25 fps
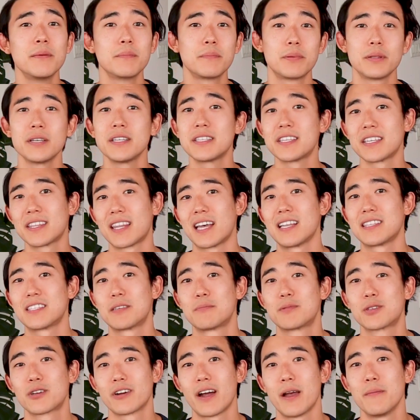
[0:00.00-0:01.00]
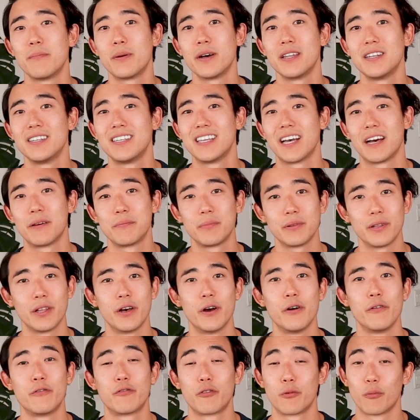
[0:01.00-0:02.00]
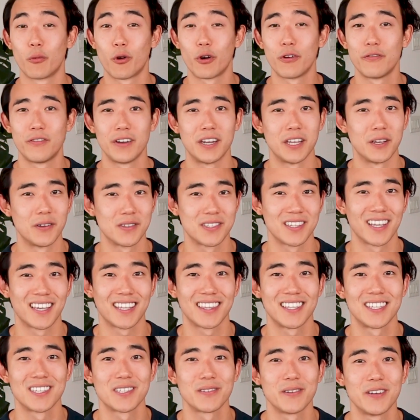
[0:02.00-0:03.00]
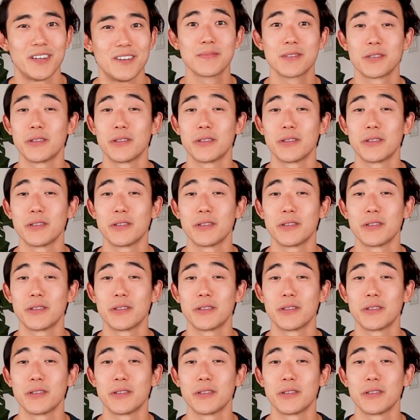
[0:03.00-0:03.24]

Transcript: please hit that subscribe button down below for more videos like this one.